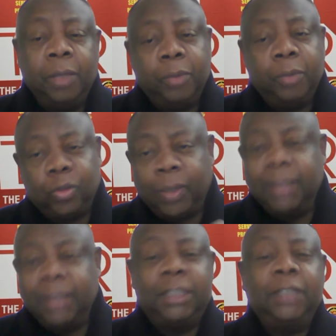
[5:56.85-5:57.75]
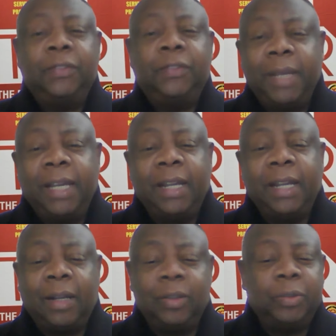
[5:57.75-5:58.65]
because once Chiefs make an
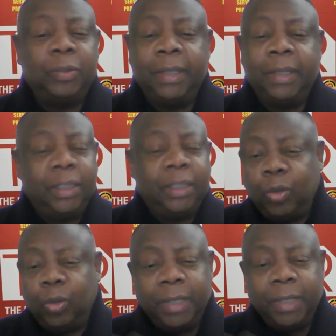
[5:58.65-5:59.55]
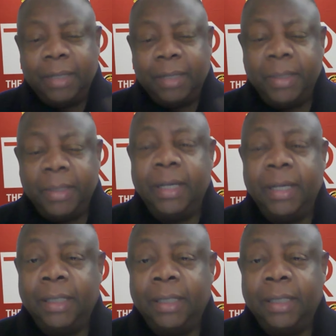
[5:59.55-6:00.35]
announcement, they dominate the media.